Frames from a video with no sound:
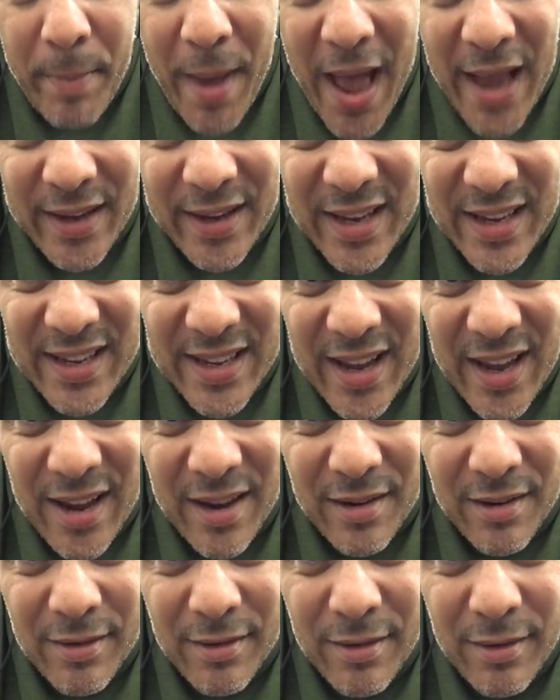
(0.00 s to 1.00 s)
Back again.
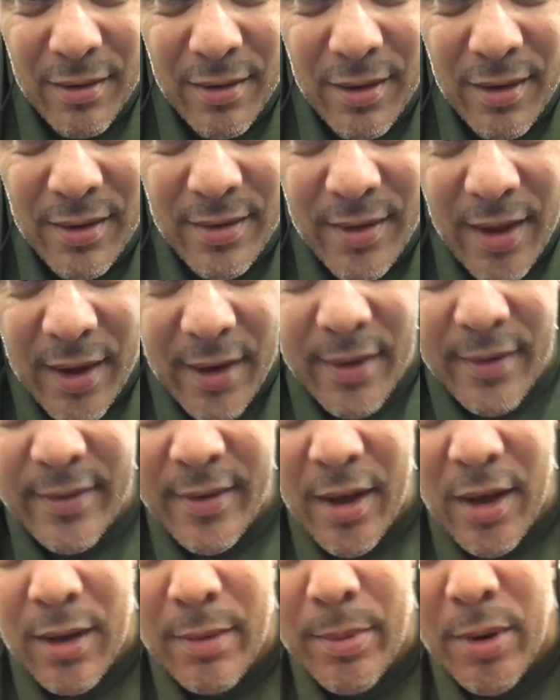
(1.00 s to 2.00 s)

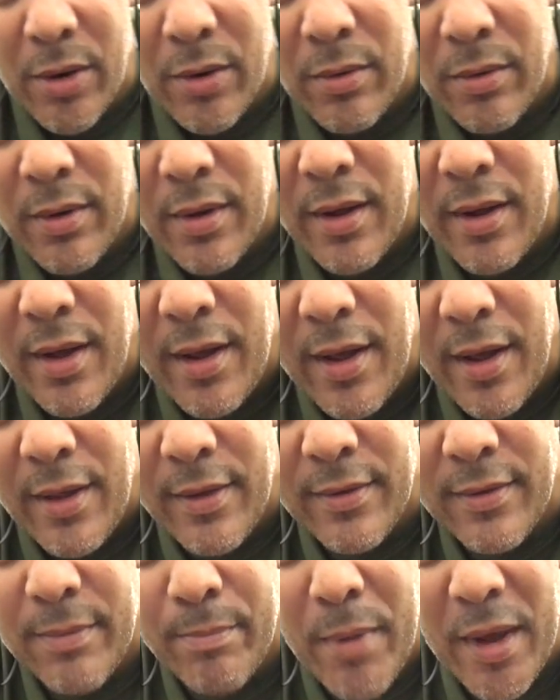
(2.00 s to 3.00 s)
Tennis elbow
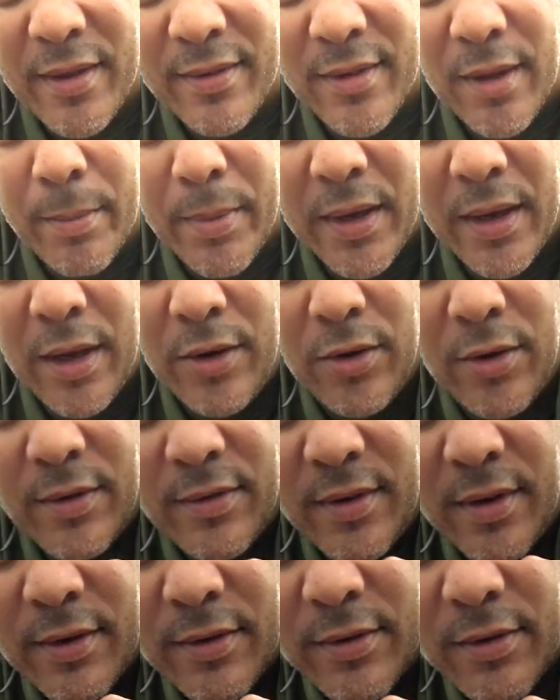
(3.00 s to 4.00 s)
is messed up again. You can
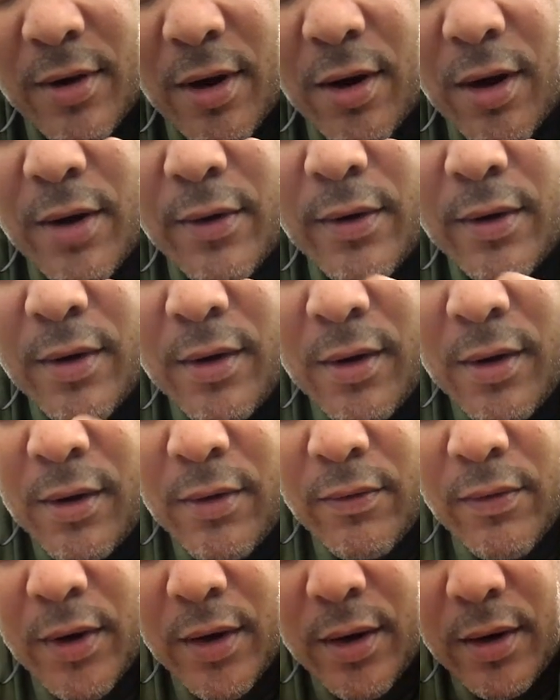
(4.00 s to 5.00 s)
see the scar
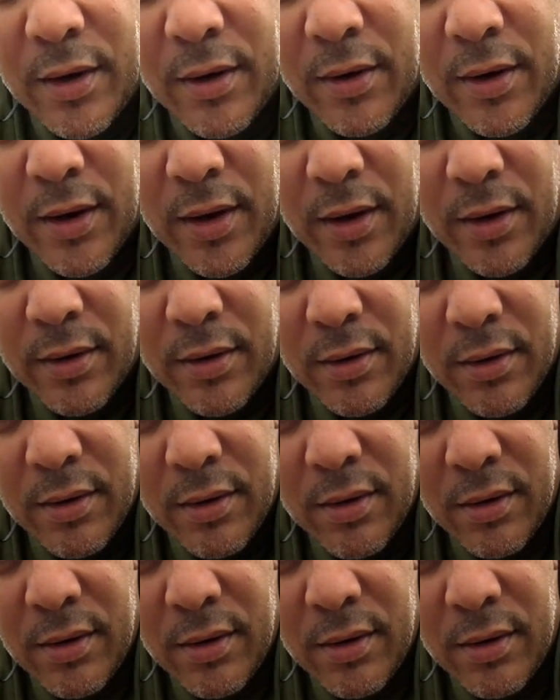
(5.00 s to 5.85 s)
right here. I had it.